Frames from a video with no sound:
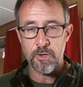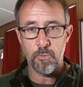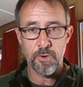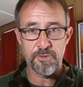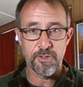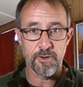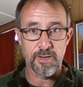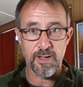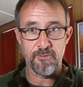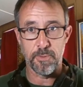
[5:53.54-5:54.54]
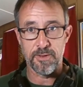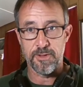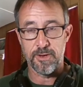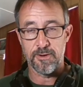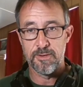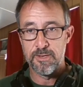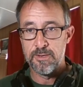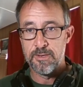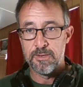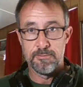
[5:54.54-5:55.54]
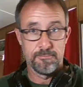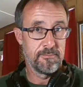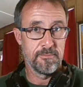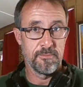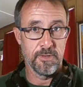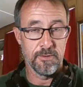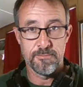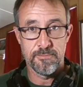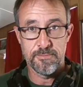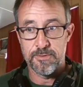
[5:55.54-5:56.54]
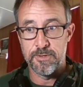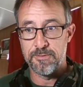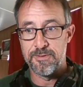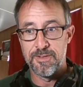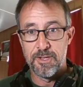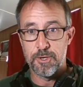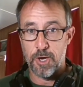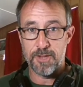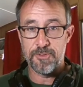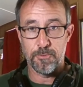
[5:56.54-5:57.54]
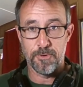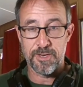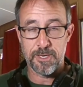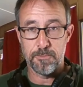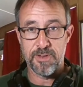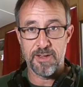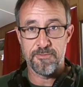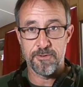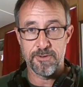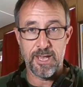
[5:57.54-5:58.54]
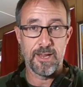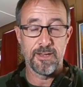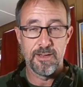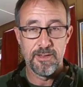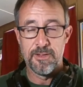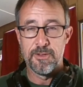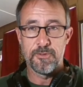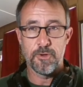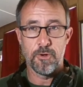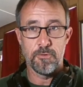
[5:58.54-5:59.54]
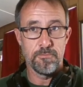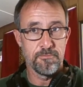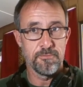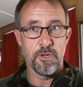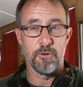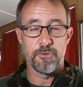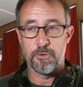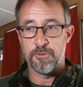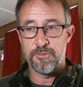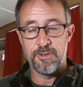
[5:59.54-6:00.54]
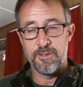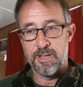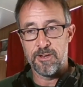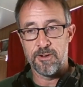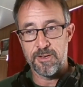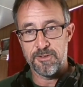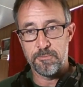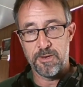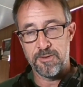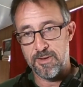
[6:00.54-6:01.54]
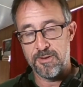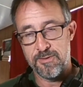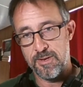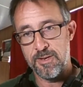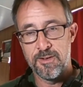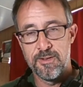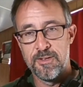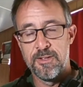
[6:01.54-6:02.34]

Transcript: Was there a government there? Well, God's the one that comes after Cain. So no. So see, the anarchists might say, see,